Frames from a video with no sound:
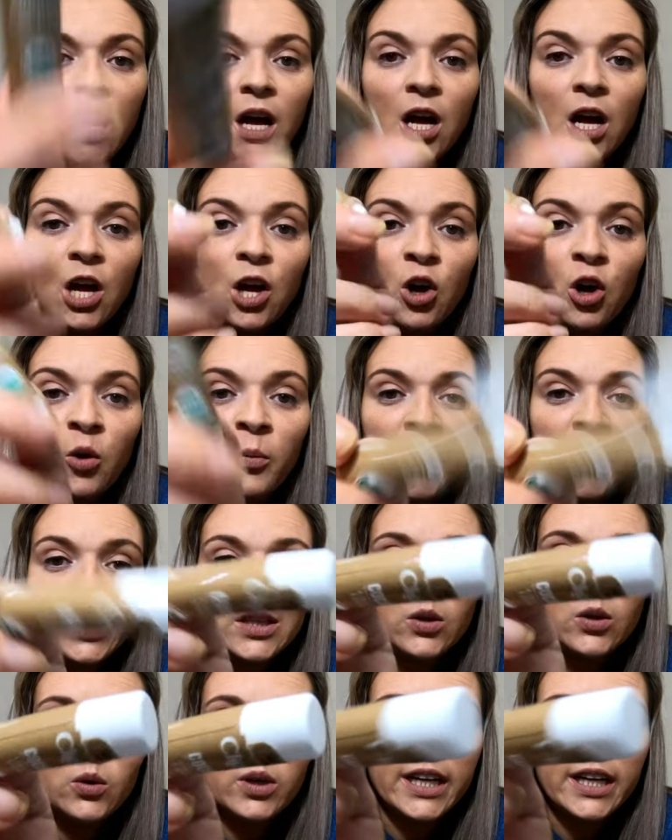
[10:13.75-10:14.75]
Oh my
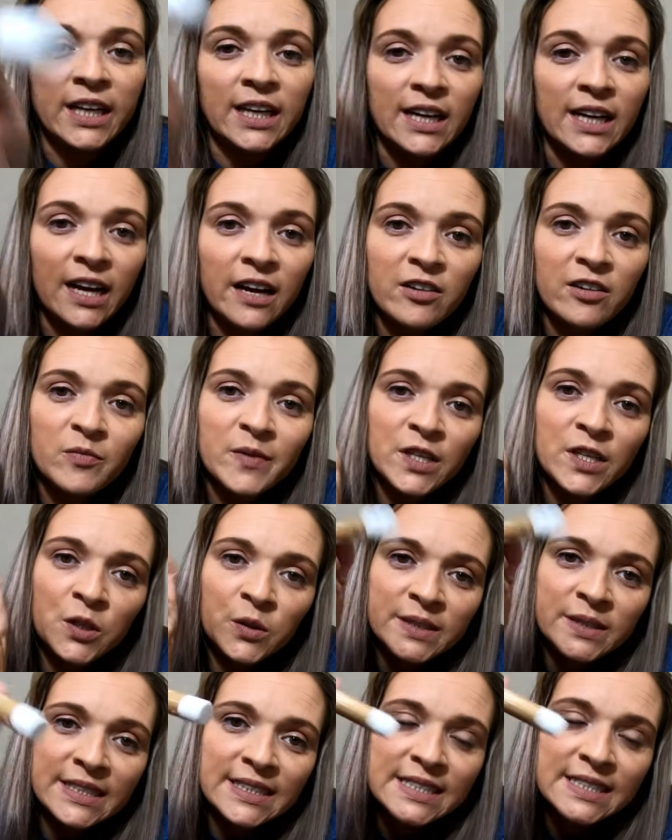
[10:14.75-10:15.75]
lordy, I've been
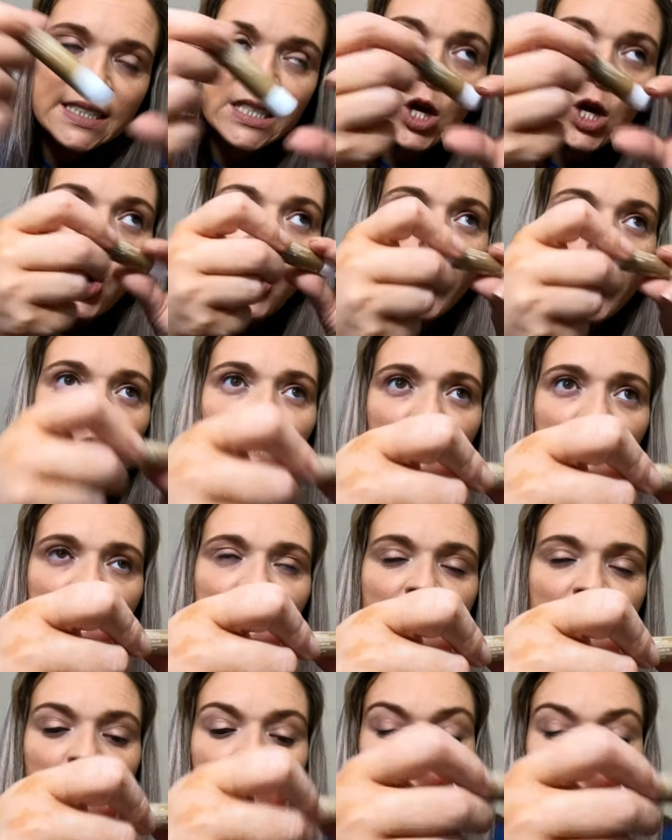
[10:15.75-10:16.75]
using so much
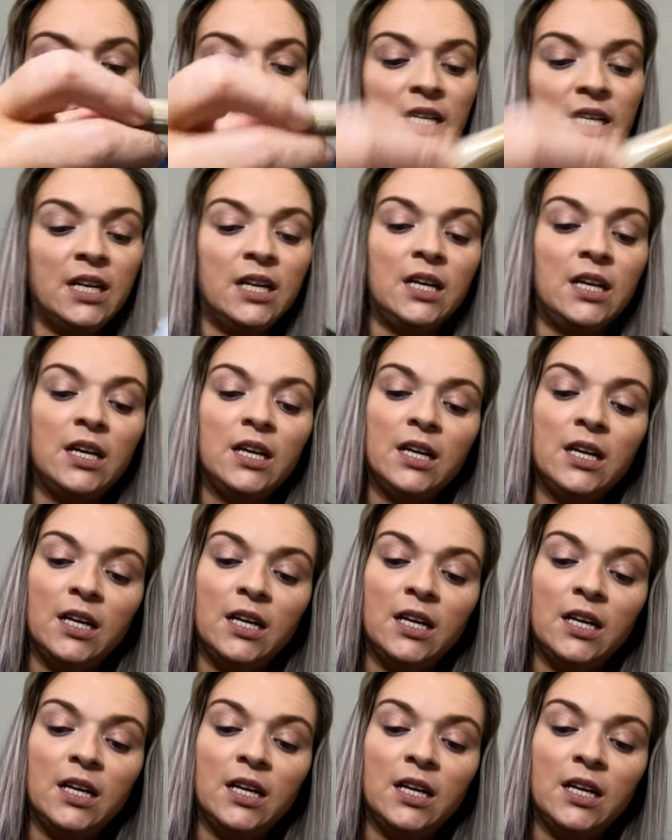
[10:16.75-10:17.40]
chapstick.